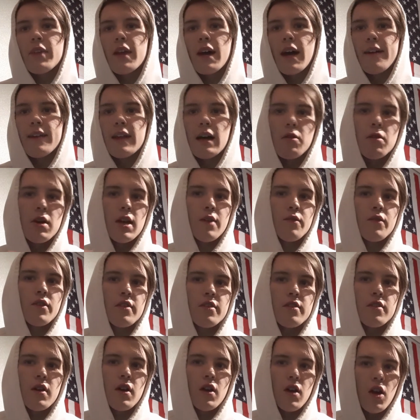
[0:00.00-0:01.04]
And that will give
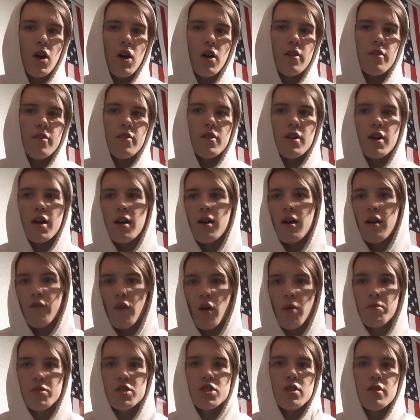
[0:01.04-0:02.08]
us a lot of
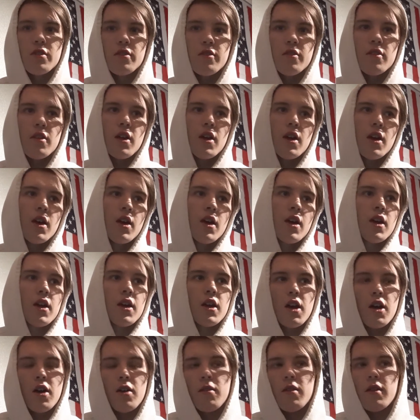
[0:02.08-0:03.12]
options. You
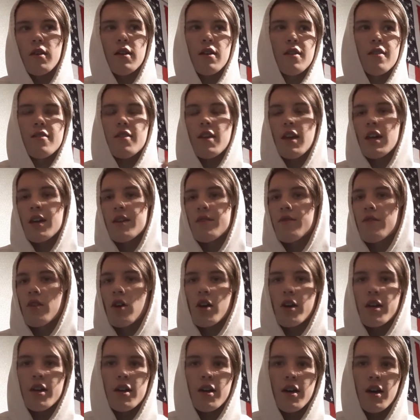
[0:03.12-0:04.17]
know, say if
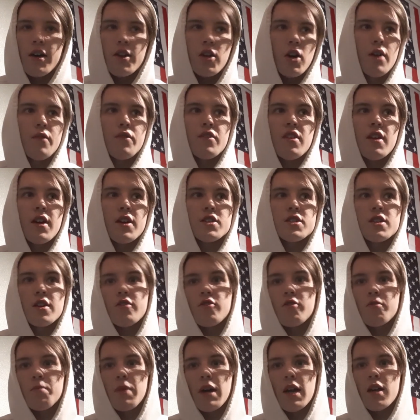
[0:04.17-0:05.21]
like an Ivan
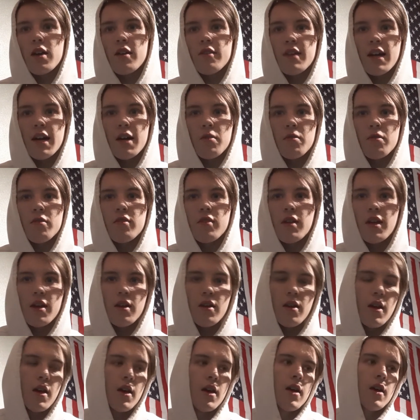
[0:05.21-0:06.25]
Sanchez or Bello's out,
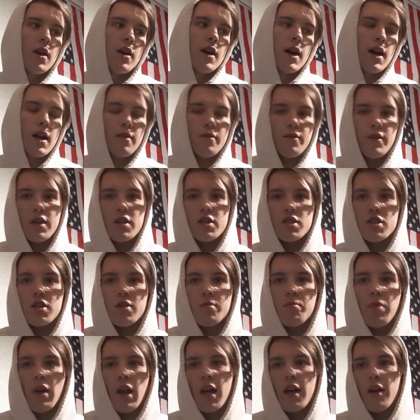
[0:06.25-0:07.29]
then Halilovic
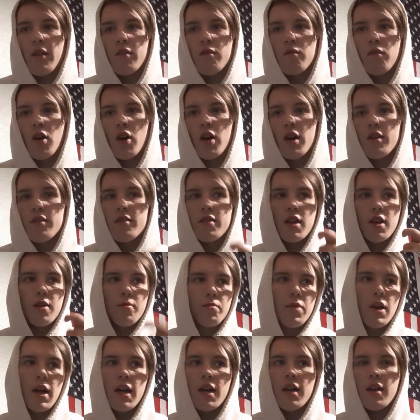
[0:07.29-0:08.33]
can play on the right. He can
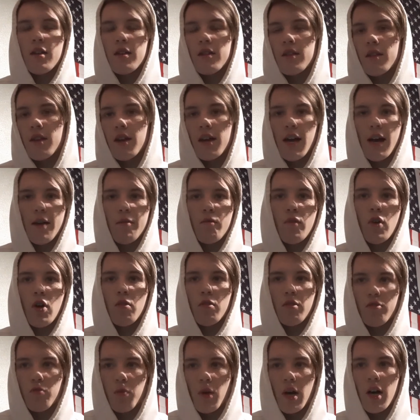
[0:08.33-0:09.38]
play in the cam role
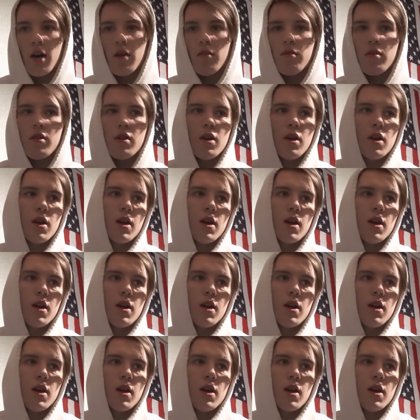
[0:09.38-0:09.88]
as well.